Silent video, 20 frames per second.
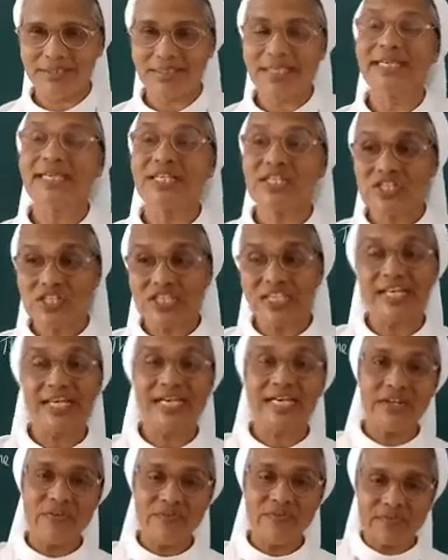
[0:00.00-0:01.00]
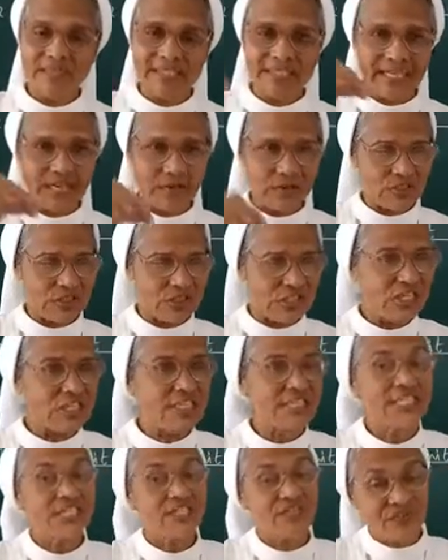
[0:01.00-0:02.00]
That journey within
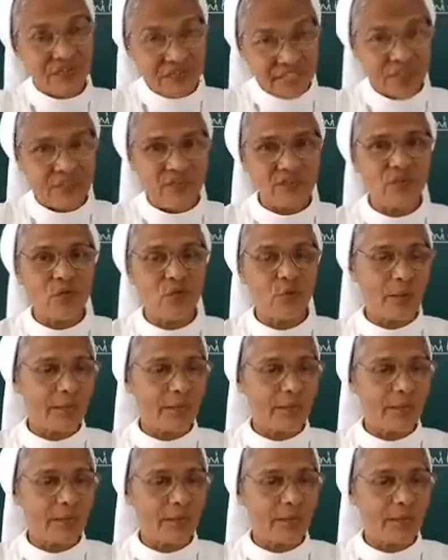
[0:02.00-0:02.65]
ourselves is fearful.